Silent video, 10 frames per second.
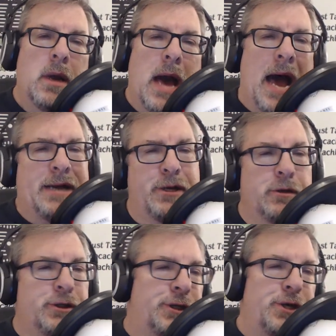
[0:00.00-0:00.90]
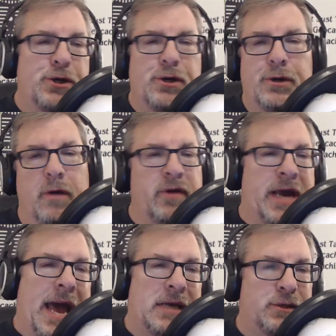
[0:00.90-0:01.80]
iTunes, Stitcher,
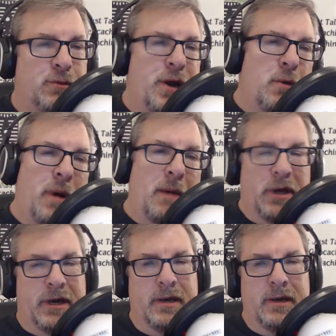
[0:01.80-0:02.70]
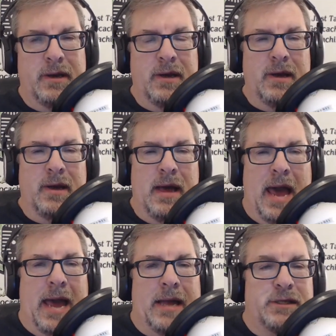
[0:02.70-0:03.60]
Overcast, Radio Public,
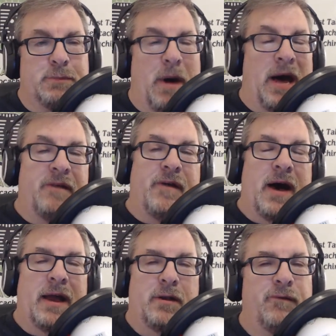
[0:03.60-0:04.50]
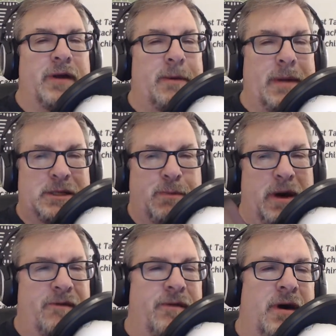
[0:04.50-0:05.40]
and Spotify. Don't forget about
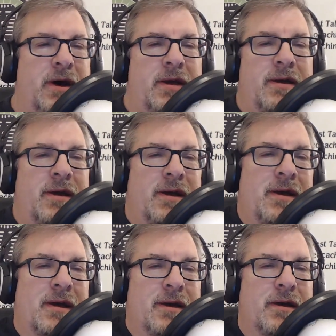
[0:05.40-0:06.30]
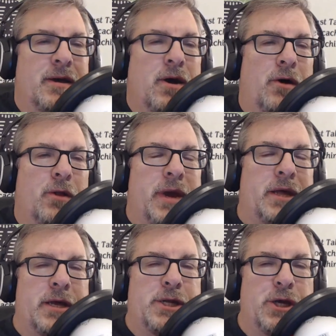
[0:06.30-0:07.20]
Spotify. You get all the
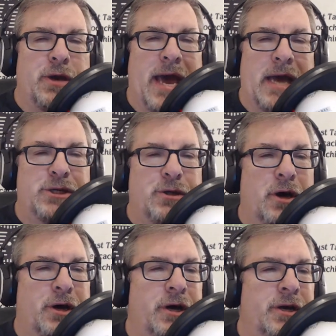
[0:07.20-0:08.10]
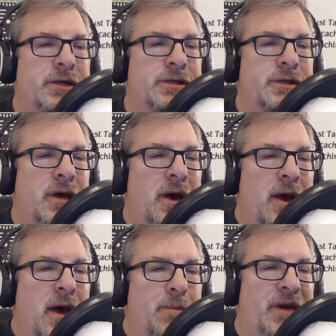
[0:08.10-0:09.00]
weekly Geocache Talk goodness.
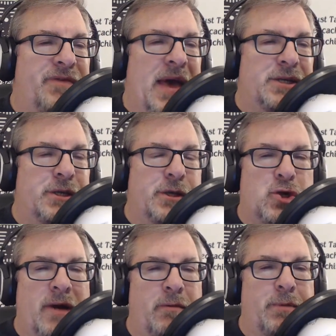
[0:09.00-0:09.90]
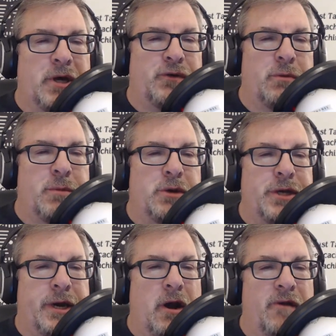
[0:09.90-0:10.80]
Big thanks to the Travel Bugs for the
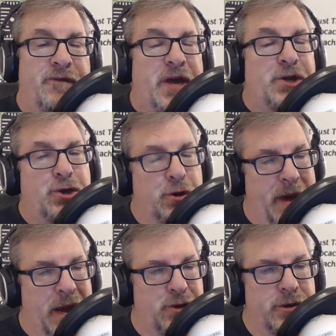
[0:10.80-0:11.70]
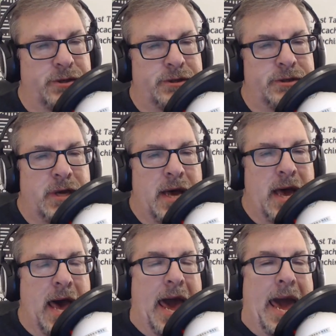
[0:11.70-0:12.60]
music and our featured patrons,
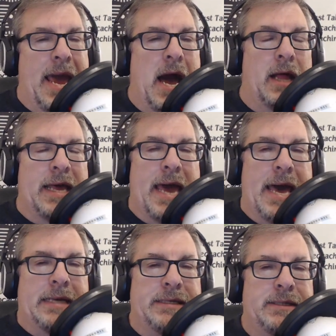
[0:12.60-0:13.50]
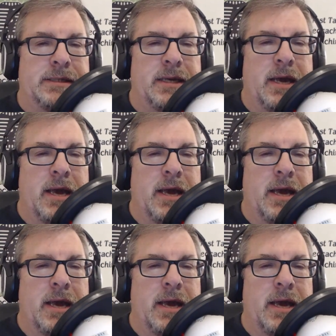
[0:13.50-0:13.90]
A. Holly S.